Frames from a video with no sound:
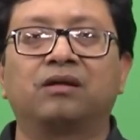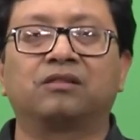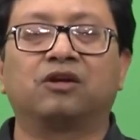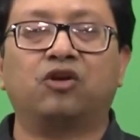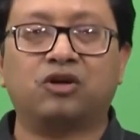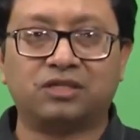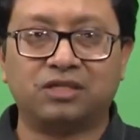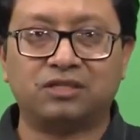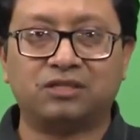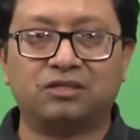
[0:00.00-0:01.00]
the
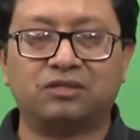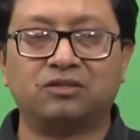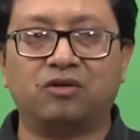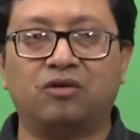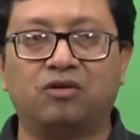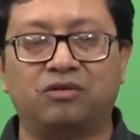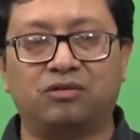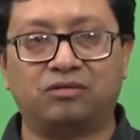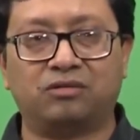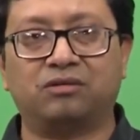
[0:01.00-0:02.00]
losses or
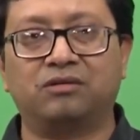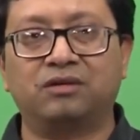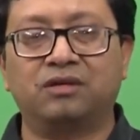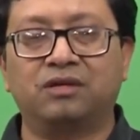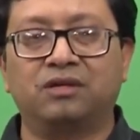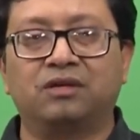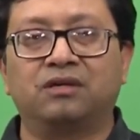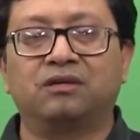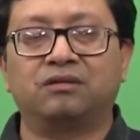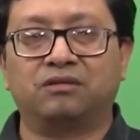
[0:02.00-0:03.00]
the
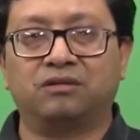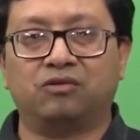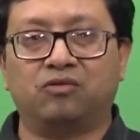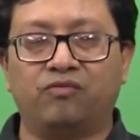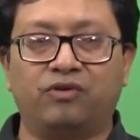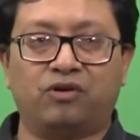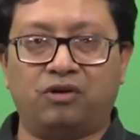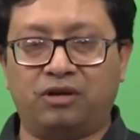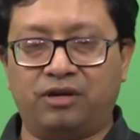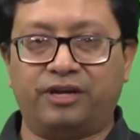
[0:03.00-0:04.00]
the
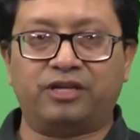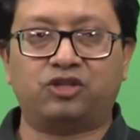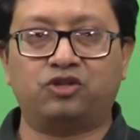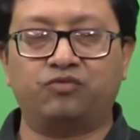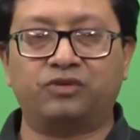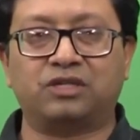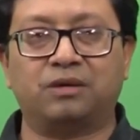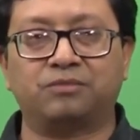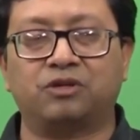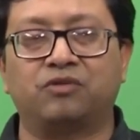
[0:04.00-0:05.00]
overall residue which
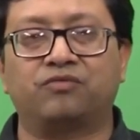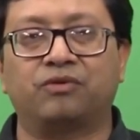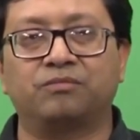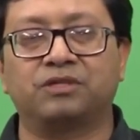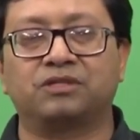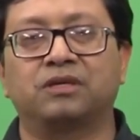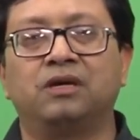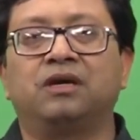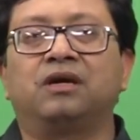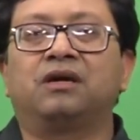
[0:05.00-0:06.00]
comes out from this
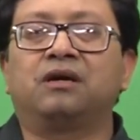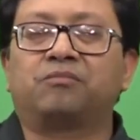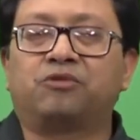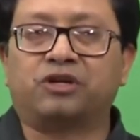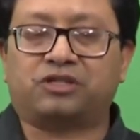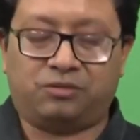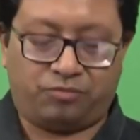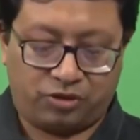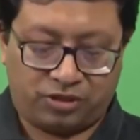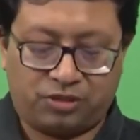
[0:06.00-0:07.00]
production
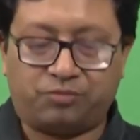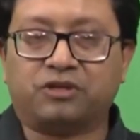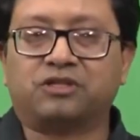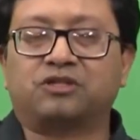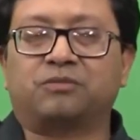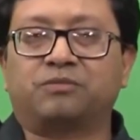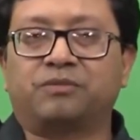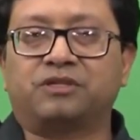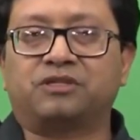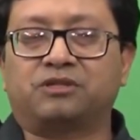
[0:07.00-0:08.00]
process, process
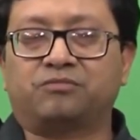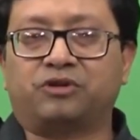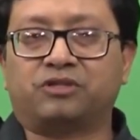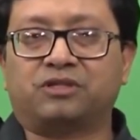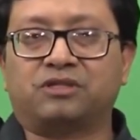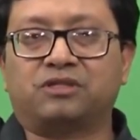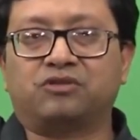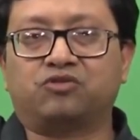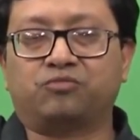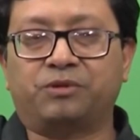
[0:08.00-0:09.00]
optimization
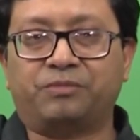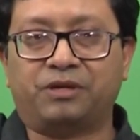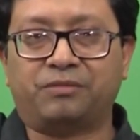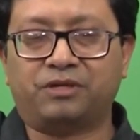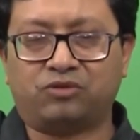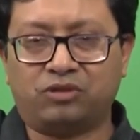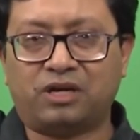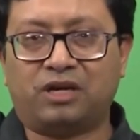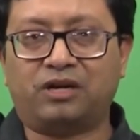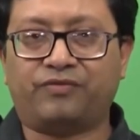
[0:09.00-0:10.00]
process should be minimized. So,
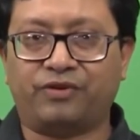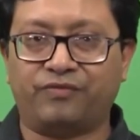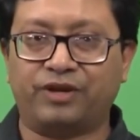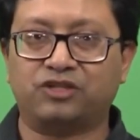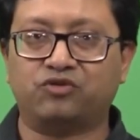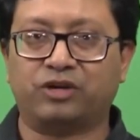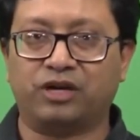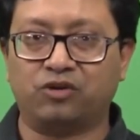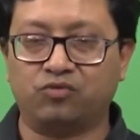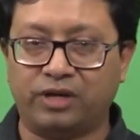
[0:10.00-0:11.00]
there are different ways you
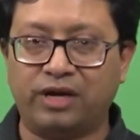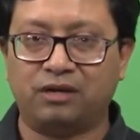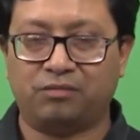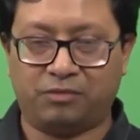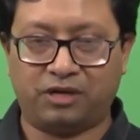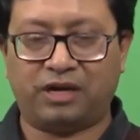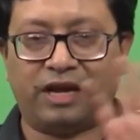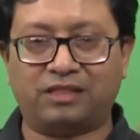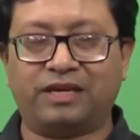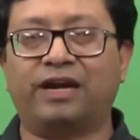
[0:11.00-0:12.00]
can do that, but
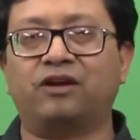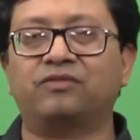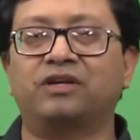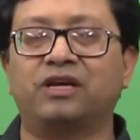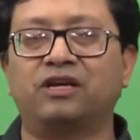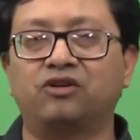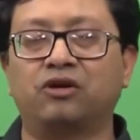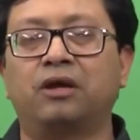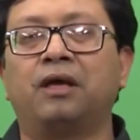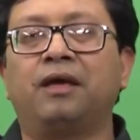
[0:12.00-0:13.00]
at the end of the day
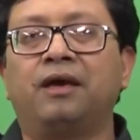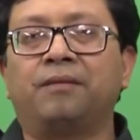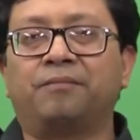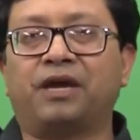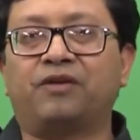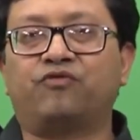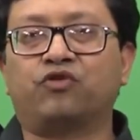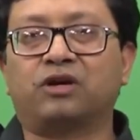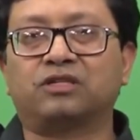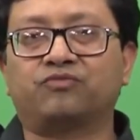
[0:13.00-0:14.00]
your main
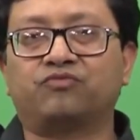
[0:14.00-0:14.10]
focus